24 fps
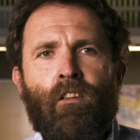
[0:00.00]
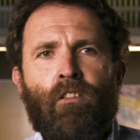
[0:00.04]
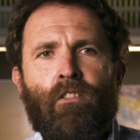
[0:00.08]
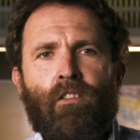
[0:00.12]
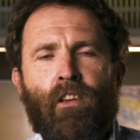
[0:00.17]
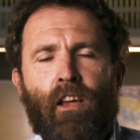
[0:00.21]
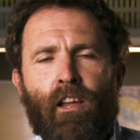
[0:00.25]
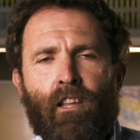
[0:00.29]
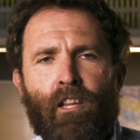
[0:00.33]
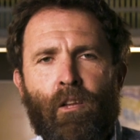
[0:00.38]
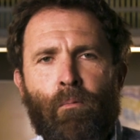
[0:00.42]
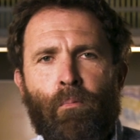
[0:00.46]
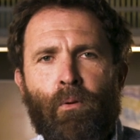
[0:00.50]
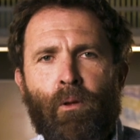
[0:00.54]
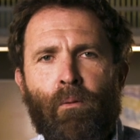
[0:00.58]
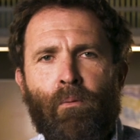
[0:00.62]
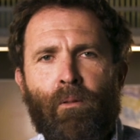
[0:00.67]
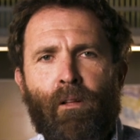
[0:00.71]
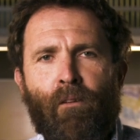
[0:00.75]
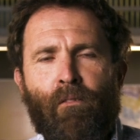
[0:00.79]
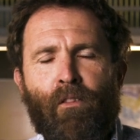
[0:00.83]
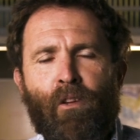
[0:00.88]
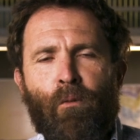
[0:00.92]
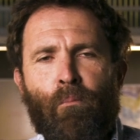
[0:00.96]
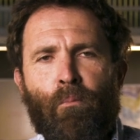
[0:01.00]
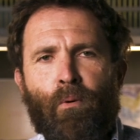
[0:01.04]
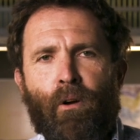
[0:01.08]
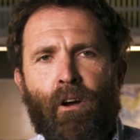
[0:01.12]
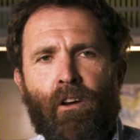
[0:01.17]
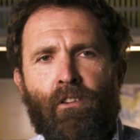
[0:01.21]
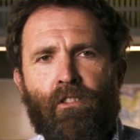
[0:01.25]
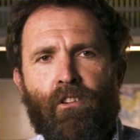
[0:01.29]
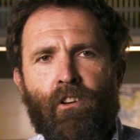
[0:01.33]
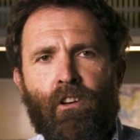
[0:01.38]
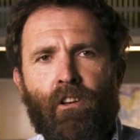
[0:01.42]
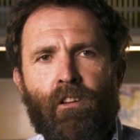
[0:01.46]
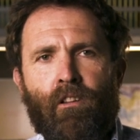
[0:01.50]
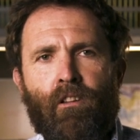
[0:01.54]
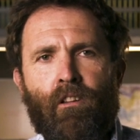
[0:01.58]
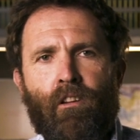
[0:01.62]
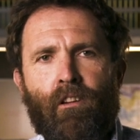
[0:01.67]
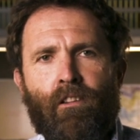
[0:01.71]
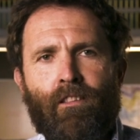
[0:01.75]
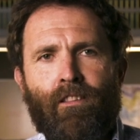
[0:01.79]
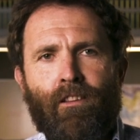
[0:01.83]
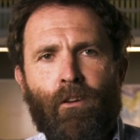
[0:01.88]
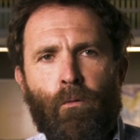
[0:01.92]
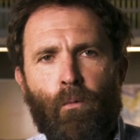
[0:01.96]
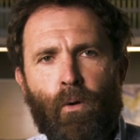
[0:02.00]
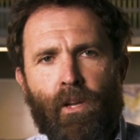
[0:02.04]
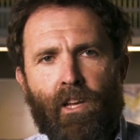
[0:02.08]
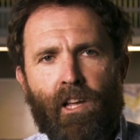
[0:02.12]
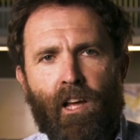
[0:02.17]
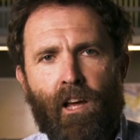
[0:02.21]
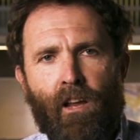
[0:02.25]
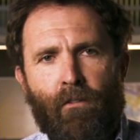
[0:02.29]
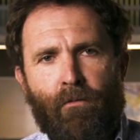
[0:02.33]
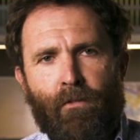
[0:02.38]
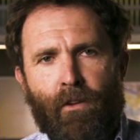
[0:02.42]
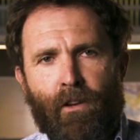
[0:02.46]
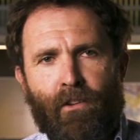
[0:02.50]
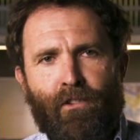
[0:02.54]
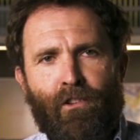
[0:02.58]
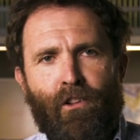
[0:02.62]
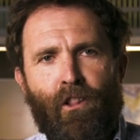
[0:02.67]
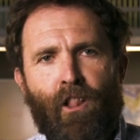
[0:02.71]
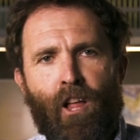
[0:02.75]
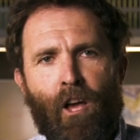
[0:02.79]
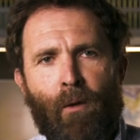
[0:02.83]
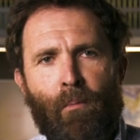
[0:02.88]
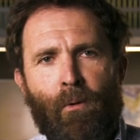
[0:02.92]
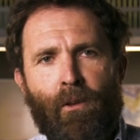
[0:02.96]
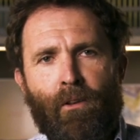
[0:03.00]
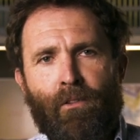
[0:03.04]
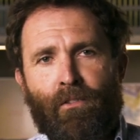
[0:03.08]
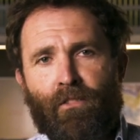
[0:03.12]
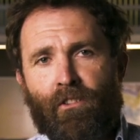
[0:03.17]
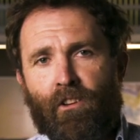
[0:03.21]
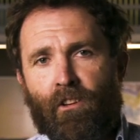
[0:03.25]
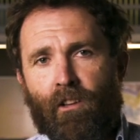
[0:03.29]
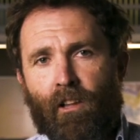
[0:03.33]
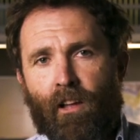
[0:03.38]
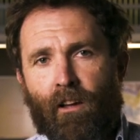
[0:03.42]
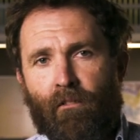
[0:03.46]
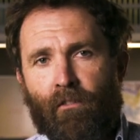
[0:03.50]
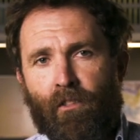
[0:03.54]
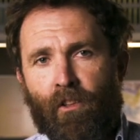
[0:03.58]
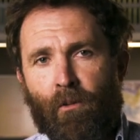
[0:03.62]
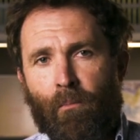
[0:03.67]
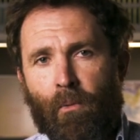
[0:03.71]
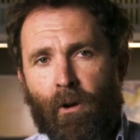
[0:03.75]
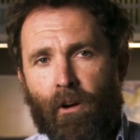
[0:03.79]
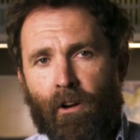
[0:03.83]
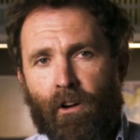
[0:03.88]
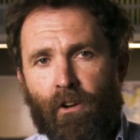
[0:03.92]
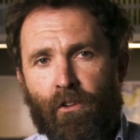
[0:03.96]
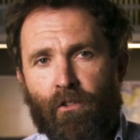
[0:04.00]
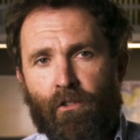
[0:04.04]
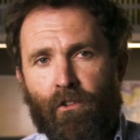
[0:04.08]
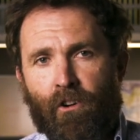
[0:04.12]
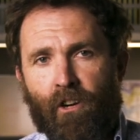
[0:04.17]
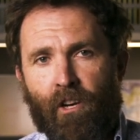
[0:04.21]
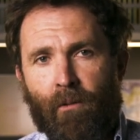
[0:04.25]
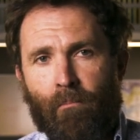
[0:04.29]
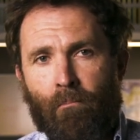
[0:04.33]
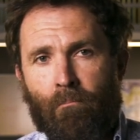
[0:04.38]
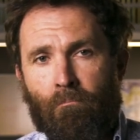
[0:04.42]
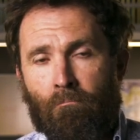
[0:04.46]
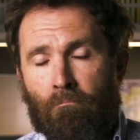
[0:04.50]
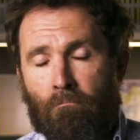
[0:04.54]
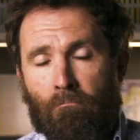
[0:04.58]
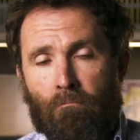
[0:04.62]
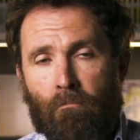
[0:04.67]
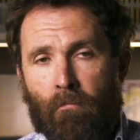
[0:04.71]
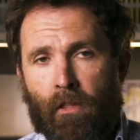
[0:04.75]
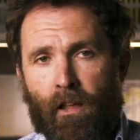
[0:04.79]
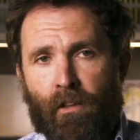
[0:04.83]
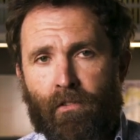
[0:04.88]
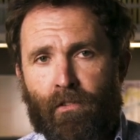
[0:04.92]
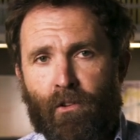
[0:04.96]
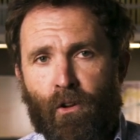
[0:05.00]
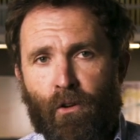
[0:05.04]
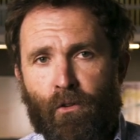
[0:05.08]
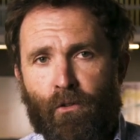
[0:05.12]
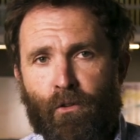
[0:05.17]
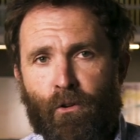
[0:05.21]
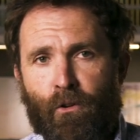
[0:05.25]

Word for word: Sadly, people have the impression that we can't fix climate and still have the American dream. That's not